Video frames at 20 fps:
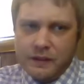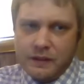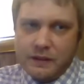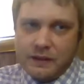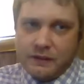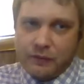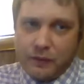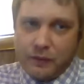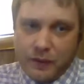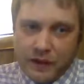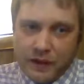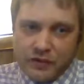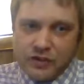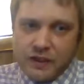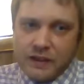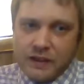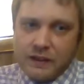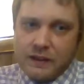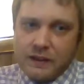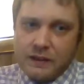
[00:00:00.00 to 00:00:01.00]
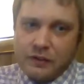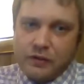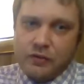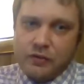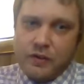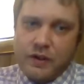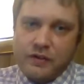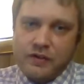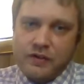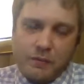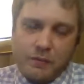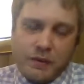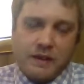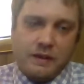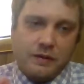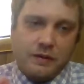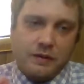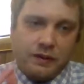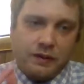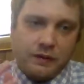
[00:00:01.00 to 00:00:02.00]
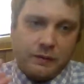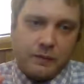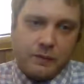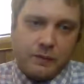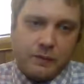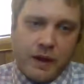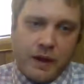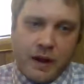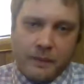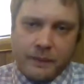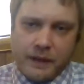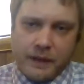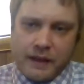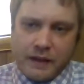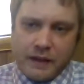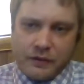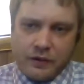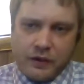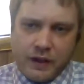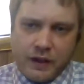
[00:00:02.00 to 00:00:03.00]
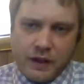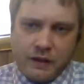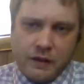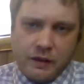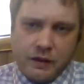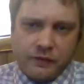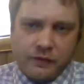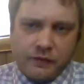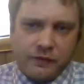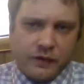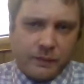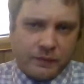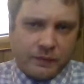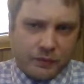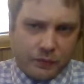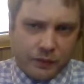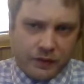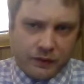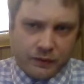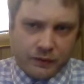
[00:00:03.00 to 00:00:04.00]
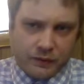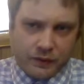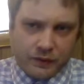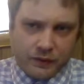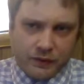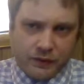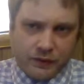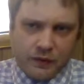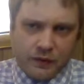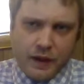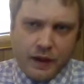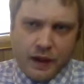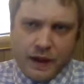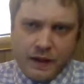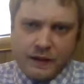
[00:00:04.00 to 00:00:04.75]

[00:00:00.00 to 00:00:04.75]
to differentiate the instruction by using the internet, the FLIPS resources,